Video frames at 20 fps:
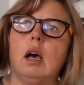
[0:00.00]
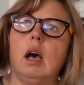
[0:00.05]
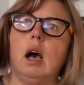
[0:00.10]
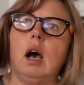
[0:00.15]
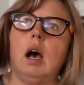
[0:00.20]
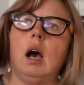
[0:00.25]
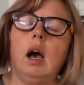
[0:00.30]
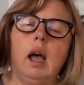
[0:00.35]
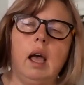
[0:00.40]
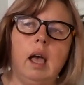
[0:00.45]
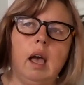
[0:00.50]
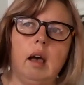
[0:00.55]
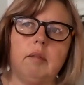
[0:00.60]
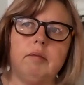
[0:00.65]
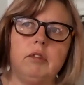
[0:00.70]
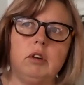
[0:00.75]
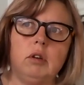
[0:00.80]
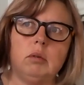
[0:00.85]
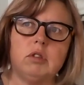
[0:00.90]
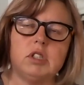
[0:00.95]
I
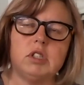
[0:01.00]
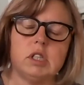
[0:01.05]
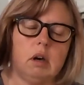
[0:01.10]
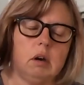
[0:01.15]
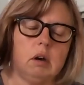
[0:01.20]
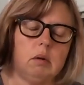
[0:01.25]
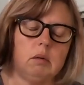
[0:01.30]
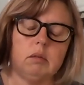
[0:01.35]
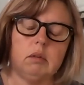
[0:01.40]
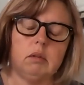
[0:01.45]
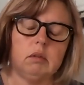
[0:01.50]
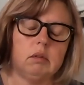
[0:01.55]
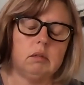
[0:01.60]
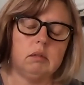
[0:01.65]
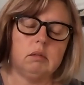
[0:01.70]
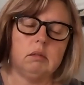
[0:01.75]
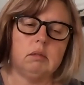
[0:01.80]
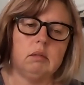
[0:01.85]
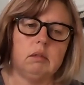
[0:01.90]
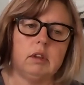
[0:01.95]
have no doubt
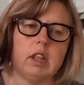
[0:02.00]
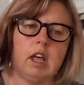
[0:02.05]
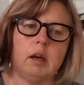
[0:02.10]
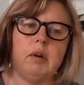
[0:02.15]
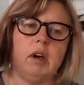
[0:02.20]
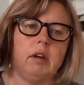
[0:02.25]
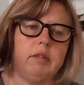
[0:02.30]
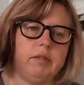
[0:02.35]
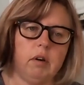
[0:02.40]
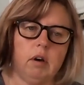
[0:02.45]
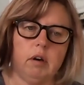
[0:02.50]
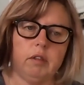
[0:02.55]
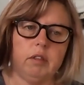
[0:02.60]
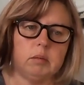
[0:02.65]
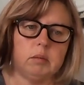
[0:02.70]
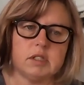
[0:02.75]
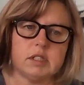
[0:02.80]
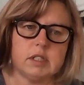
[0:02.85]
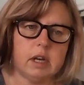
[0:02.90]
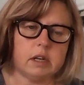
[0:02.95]
that my father
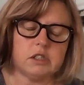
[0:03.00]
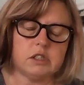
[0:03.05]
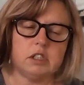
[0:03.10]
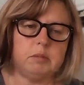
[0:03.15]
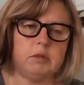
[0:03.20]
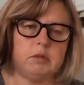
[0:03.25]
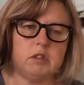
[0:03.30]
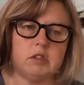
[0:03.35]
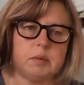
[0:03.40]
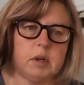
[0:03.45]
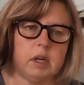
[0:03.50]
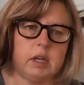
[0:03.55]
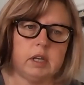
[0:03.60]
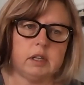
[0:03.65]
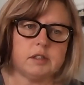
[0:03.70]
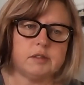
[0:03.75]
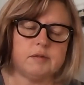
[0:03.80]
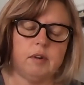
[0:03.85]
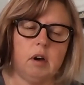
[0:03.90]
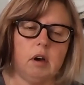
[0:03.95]
was sexually abused by
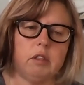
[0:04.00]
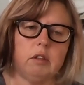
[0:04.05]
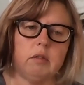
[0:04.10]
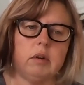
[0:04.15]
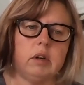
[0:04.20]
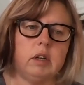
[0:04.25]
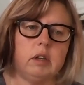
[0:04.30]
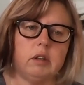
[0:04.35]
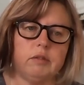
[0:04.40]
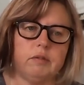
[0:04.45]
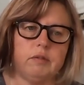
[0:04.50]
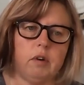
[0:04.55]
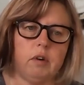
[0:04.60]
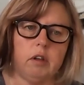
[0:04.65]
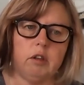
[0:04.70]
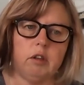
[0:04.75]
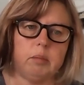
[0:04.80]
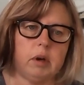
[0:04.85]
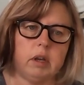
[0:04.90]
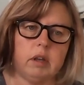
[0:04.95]
his father, and his
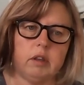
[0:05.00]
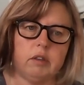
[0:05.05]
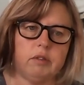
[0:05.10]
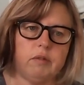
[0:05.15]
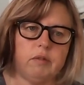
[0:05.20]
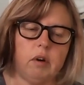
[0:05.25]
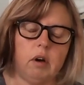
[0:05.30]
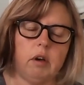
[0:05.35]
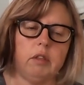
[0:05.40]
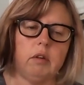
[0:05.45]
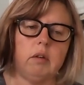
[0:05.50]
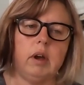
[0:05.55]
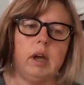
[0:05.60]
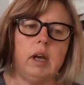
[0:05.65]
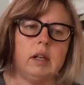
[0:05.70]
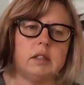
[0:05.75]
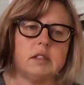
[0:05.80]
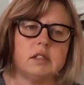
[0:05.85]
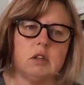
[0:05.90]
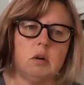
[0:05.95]
father by his father,
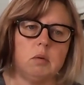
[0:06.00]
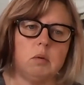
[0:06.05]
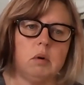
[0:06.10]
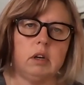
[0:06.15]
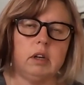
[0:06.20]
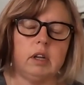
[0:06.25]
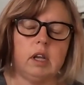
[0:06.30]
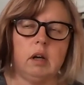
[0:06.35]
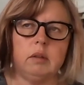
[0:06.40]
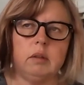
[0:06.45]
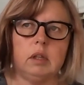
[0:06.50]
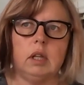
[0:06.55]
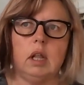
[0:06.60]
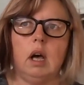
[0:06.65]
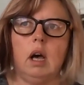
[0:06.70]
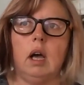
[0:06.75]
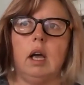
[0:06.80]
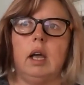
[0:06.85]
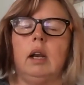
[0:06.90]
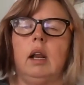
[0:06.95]
and so on down the
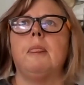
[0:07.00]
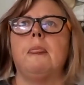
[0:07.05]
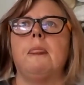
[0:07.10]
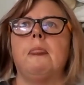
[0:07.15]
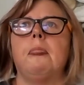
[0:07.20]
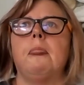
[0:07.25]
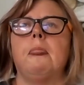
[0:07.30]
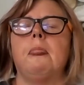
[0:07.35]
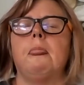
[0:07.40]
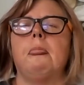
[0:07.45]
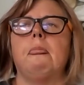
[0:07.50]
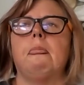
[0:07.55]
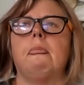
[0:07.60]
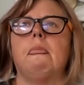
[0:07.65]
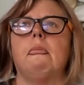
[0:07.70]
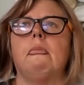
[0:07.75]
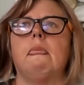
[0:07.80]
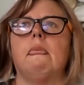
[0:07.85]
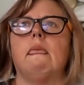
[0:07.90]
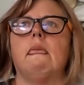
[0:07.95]
line.
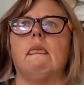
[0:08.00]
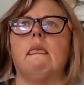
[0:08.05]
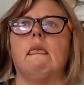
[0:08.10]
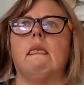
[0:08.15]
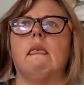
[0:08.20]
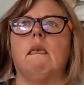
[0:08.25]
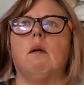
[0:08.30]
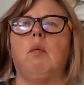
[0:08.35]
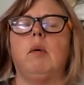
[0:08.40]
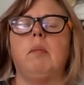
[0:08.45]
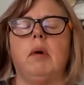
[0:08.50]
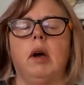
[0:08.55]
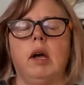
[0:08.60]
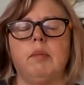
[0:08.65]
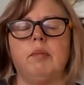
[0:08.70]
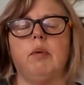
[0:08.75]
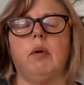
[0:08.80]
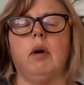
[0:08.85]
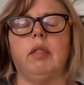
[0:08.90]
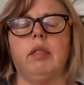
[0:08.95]
When my
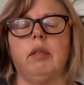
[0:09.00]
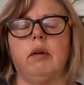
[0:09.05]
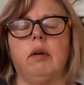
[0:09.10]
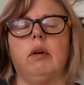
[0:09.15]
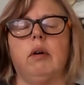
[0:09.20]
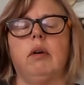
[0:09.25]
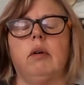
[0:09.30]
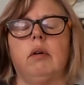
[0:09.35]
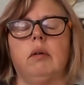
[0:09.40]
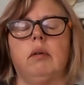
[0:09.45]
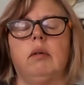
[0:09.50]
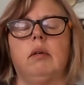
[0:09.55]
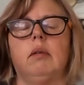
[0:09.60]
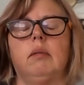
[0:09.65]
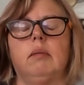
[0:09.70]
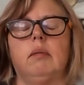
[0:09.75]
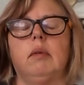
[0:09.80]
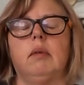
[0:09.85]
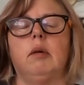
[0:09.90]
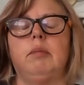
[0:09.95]
brother
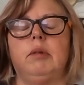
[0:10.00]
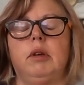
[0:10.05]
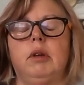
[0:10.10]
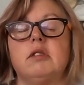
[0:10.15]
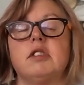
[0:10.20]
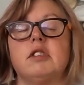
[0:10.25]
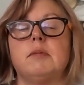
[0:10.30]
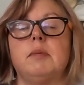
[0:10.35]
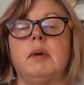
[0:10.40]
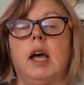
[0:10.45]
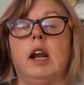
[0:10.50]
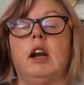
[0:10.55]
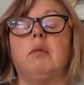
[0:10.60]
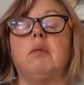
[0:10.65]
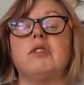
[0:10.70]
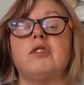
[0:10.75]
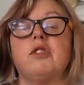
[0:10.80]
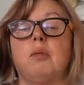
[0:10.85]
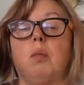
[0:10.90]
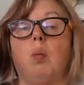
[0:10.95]
abused me, and it
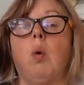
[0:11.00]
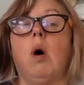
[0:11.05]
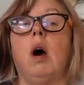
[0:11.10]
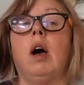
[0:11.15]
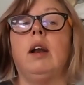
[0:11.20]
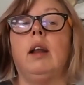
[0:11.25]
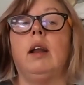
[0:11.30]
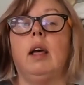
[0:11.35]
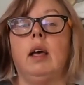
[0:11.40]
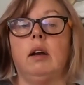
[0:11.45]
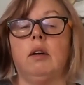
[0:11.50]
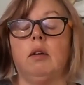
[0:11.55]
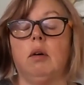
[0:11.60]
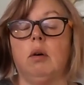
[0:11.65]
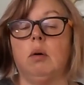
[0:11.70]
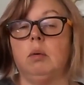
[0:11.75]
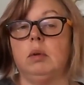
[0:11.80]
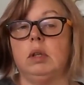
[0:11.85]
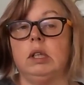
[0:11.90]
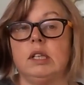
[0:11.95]
was one and
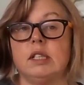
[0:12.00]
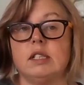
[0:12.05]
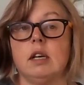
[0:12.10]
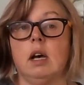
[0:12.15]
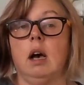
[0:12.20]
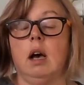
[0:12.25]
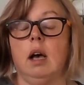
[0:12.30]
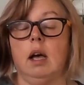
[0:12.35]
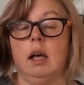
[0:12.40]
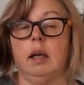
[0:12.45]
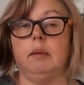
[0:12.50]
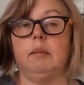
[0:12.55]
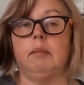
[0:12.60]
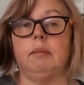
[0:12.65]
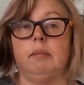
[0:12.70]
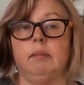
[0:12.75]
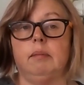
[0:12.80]
only time,